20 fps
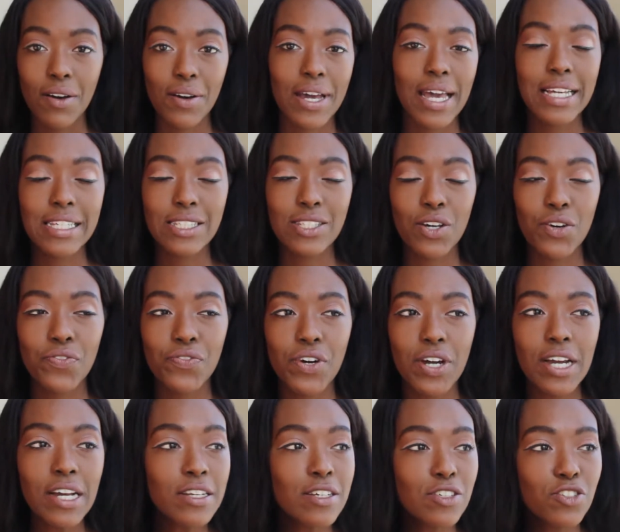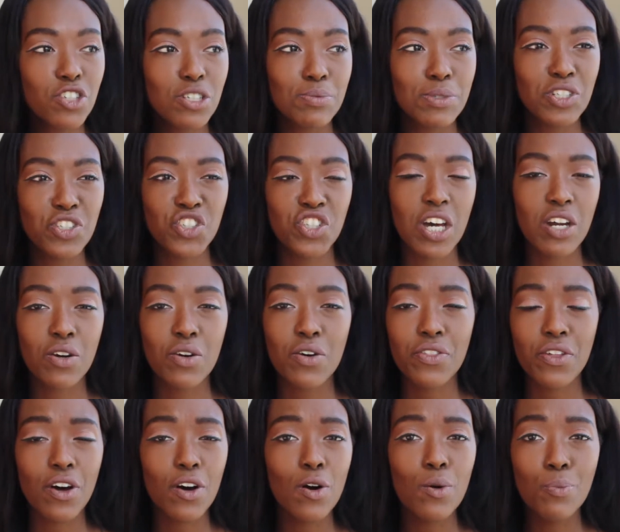Okay, so for internships in general,
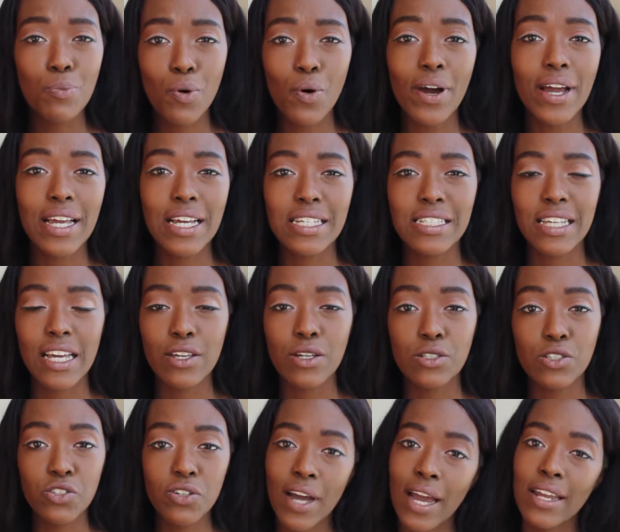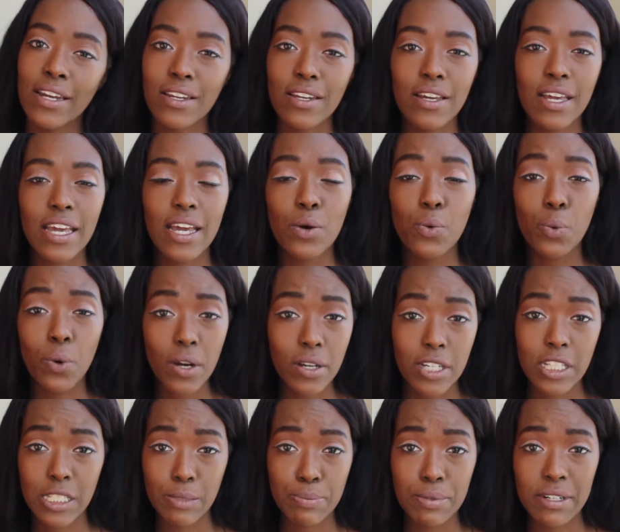the whole point is that you're trying to get
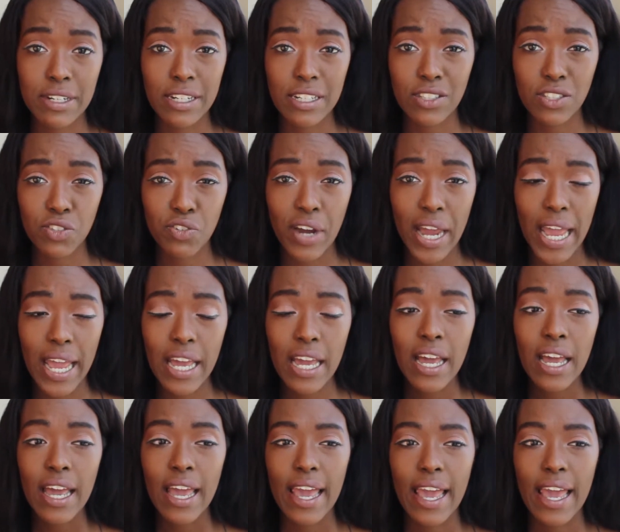work experience, right?